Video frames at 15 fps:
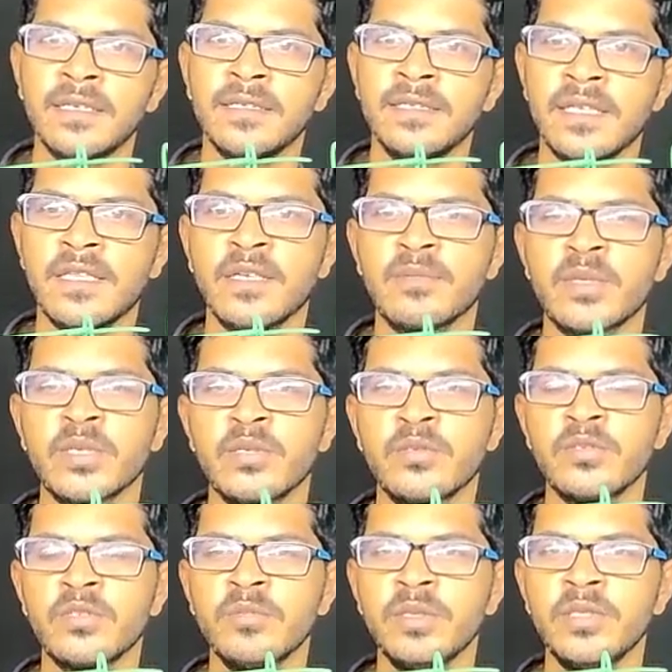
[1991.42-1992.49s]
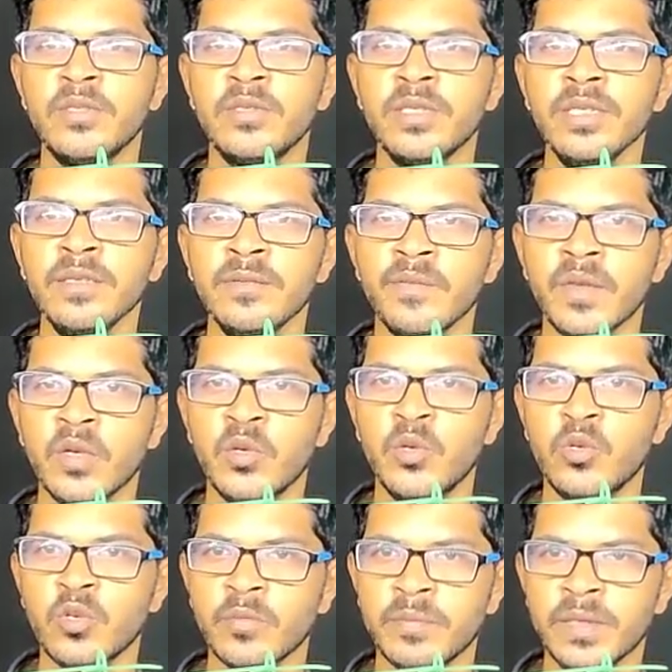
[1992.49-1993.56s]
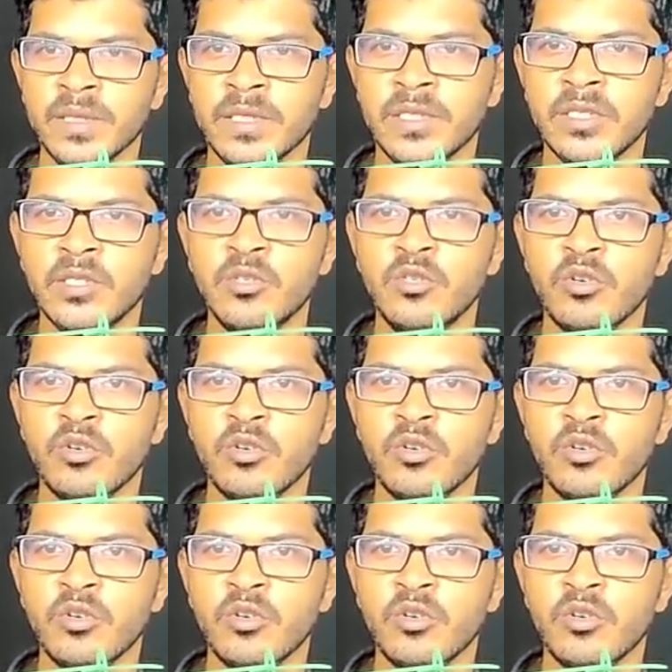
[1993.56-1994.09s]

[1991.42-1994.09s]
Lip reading: the same thing you should be doing, drop it